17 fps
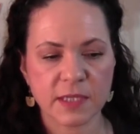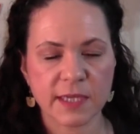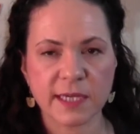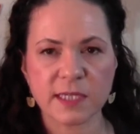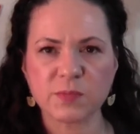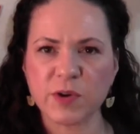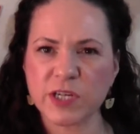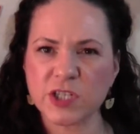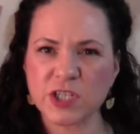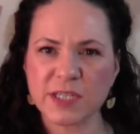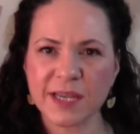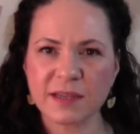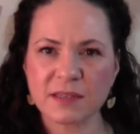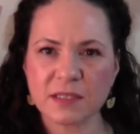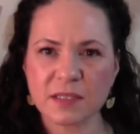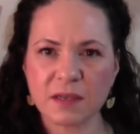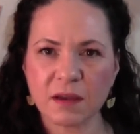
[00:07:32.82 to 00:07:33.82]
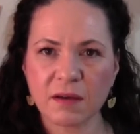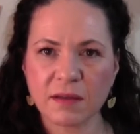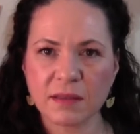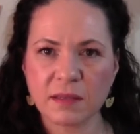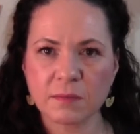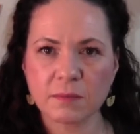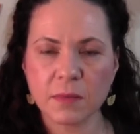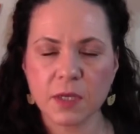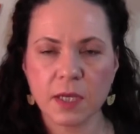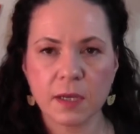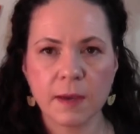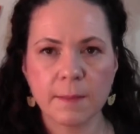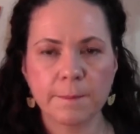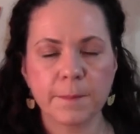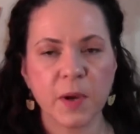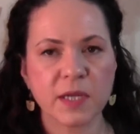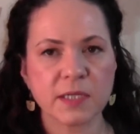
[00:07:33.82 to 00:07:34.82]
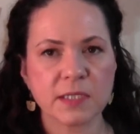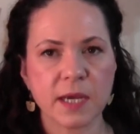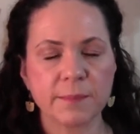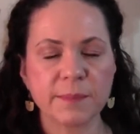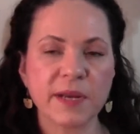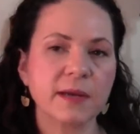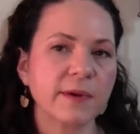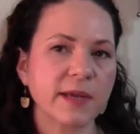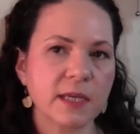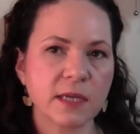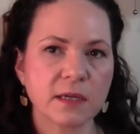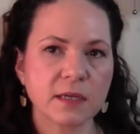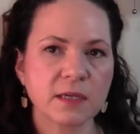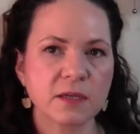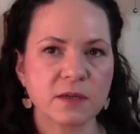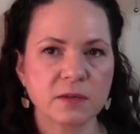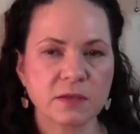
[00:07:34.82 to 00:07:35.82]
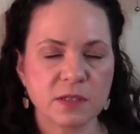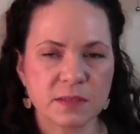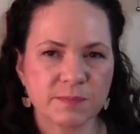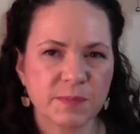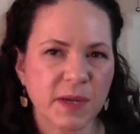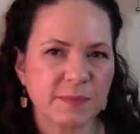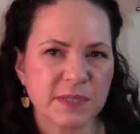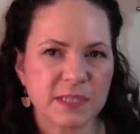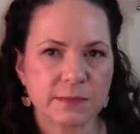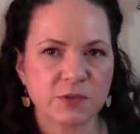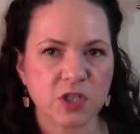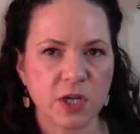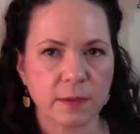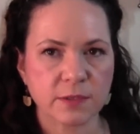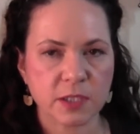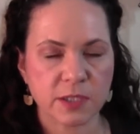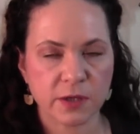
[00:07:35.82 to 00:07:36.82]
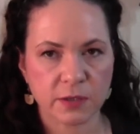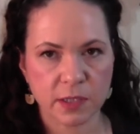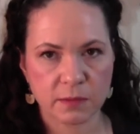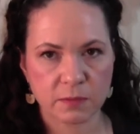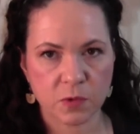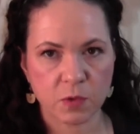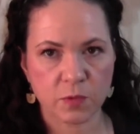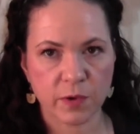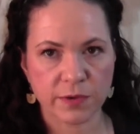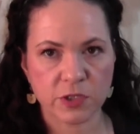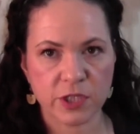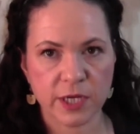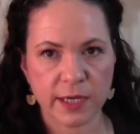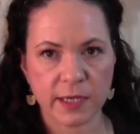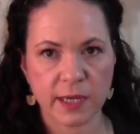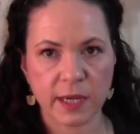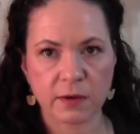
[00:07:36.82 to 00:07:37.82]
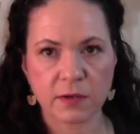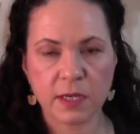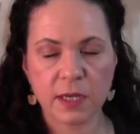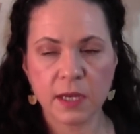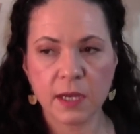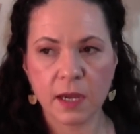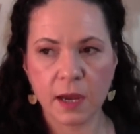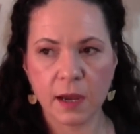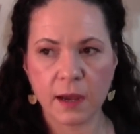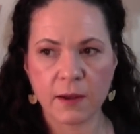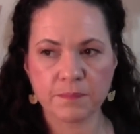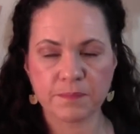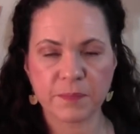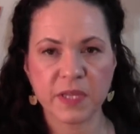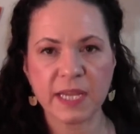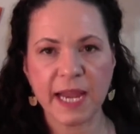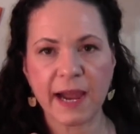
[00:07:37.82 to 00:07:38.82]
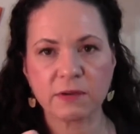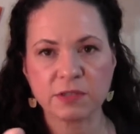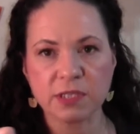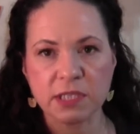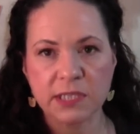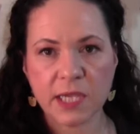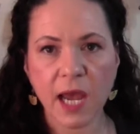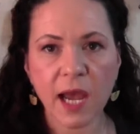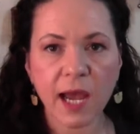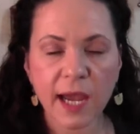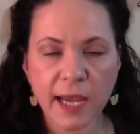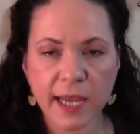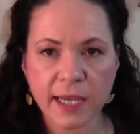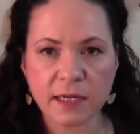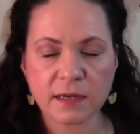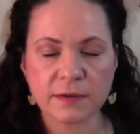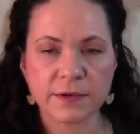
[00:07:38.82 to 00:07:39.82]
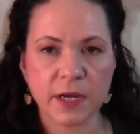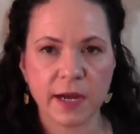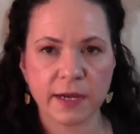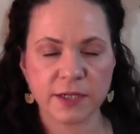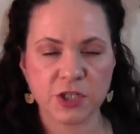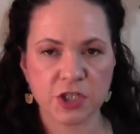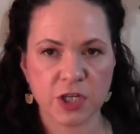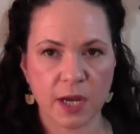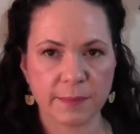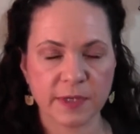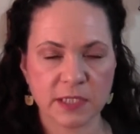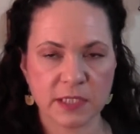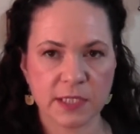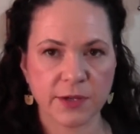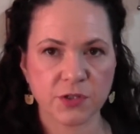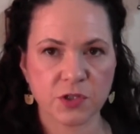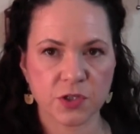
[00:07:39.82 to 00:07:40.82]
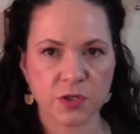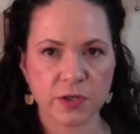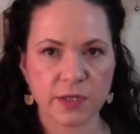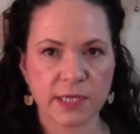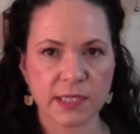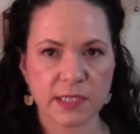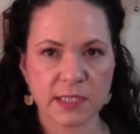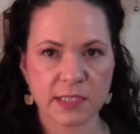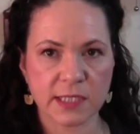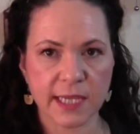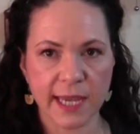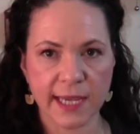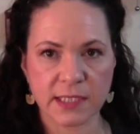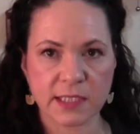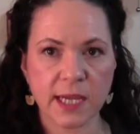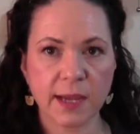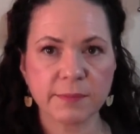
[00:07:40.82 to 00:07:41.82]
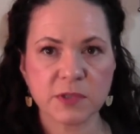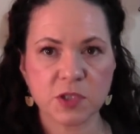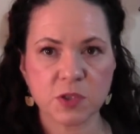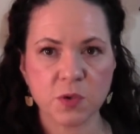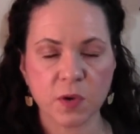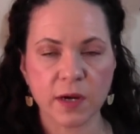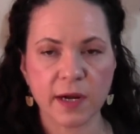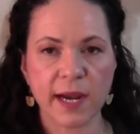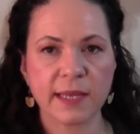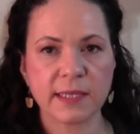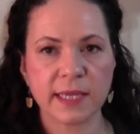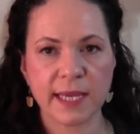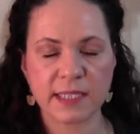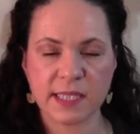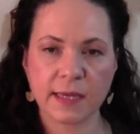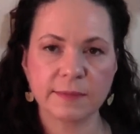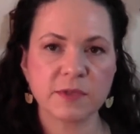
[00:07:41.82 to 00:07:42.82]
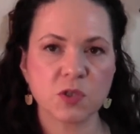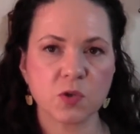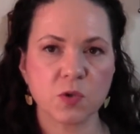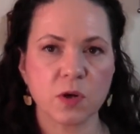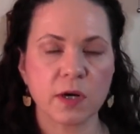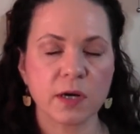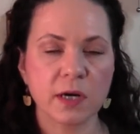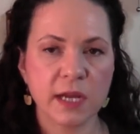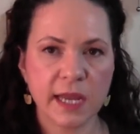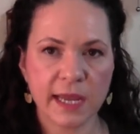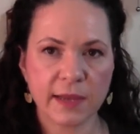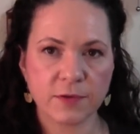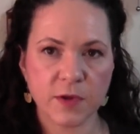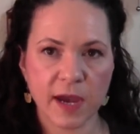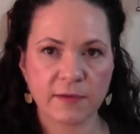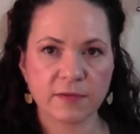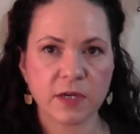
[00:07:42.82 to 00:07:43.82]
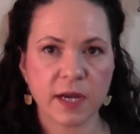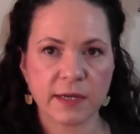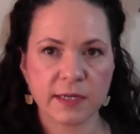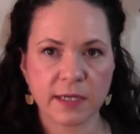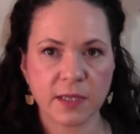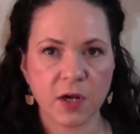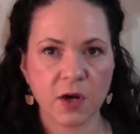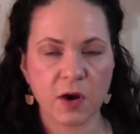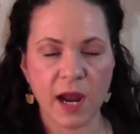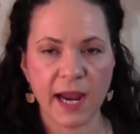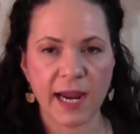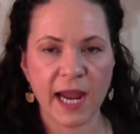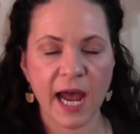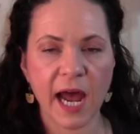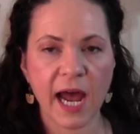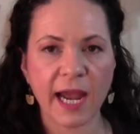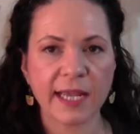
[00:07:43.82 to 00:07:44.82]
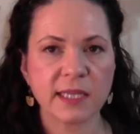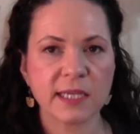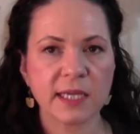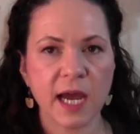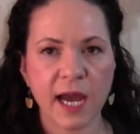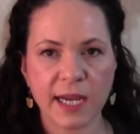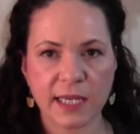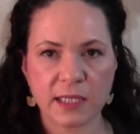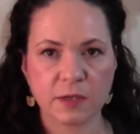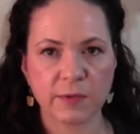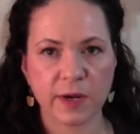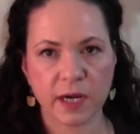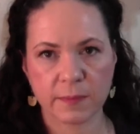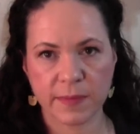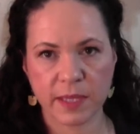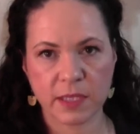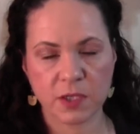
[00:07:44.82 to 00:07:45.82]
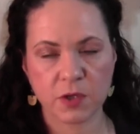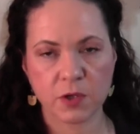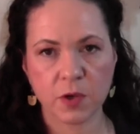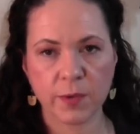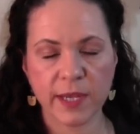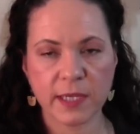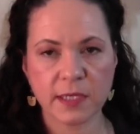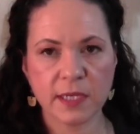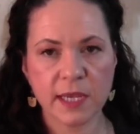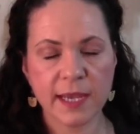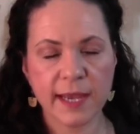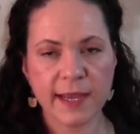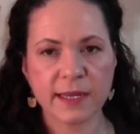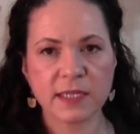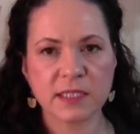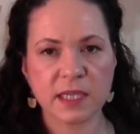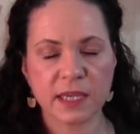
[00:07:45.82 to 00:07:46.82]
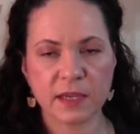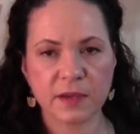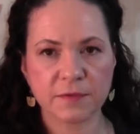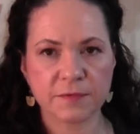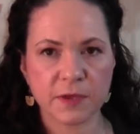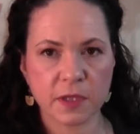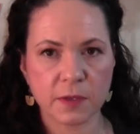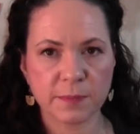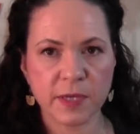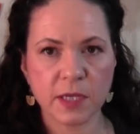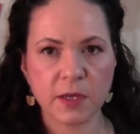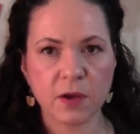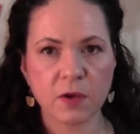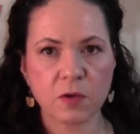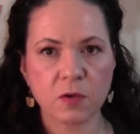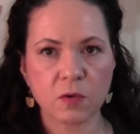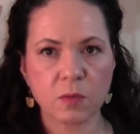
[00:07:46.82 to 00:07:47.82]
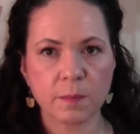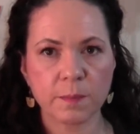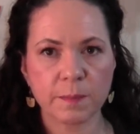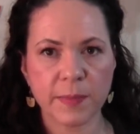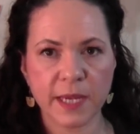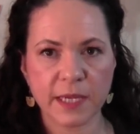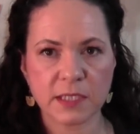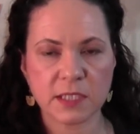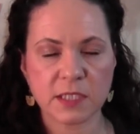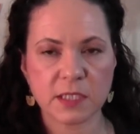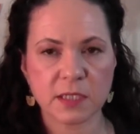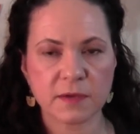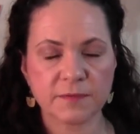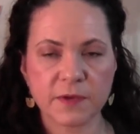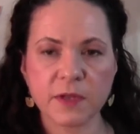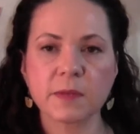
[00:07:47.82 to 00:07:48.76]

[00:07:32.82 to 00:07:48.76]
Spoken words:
expiration dates on them, but anyway, there might be some shops in there that are worth checking out. But outside of AGANA Shopping Center is the SM store. And the SM store, if you haven't gone in there, I highly, highly recommend that you go in. It is a Philippines-based